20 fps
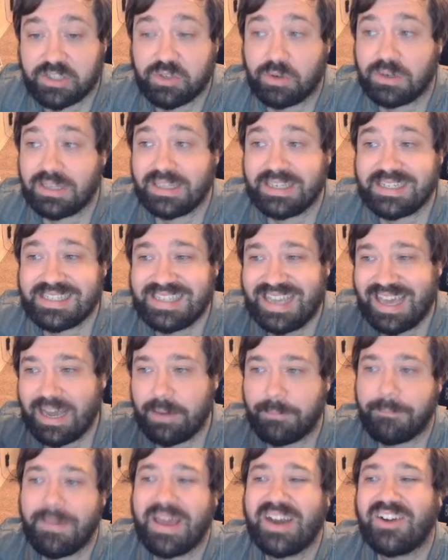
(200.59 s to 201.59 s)
or at least get a
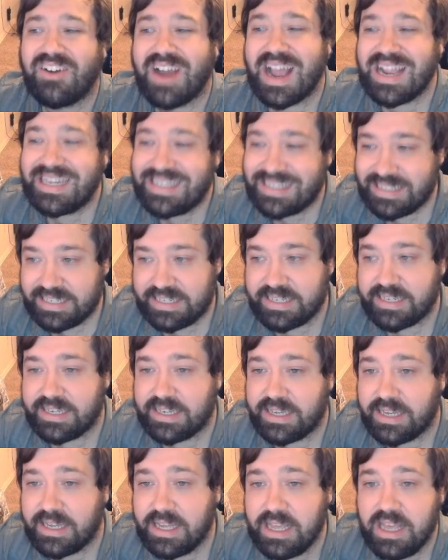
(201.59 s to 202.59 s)
better
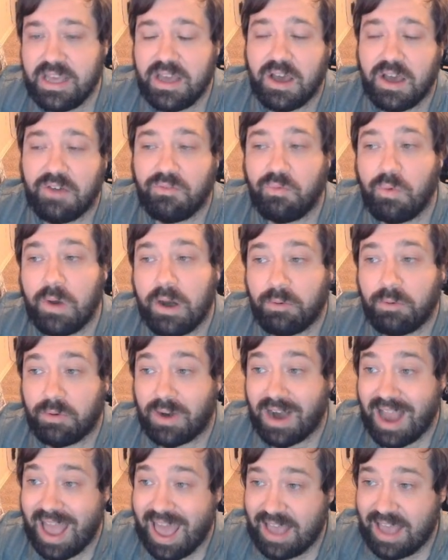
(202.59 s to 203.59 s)
idea of where
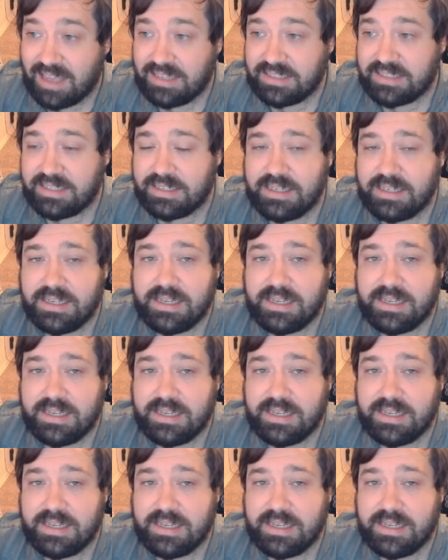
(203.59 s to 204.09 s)
we're at,